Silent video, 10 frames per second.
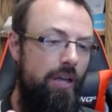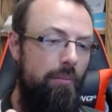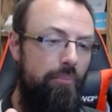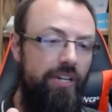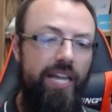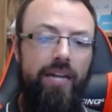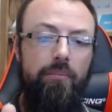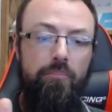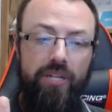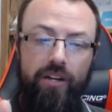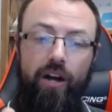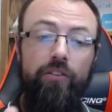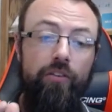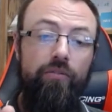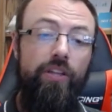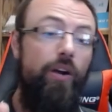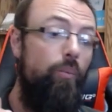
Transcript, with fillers: but again, because of their